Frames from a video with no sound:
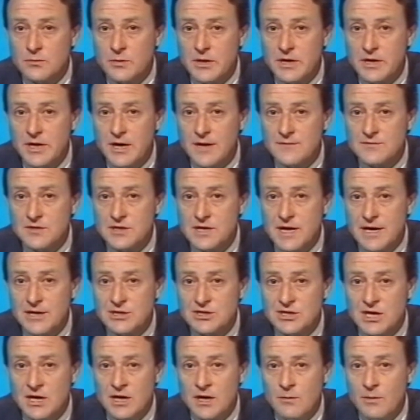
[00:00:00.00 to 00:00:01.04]
the week after
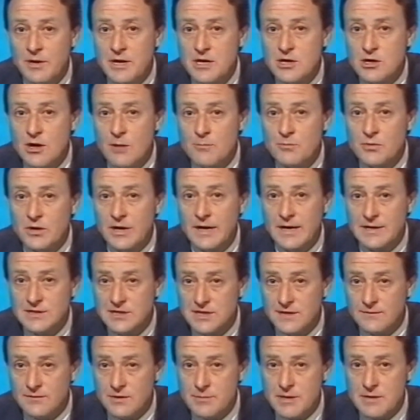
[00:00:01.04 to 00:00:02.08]
next when he
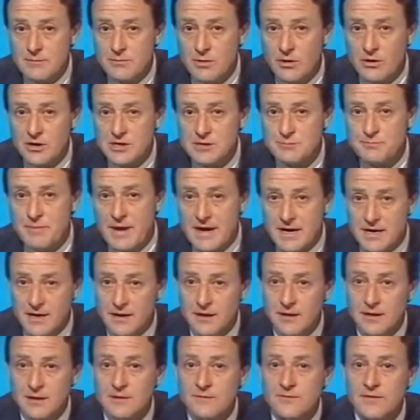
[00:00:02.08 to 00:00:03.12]
comprehensively beat Boris
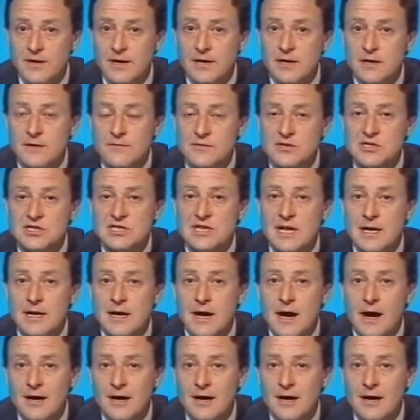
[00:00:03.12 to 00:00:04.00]
Becker in the final of the Stella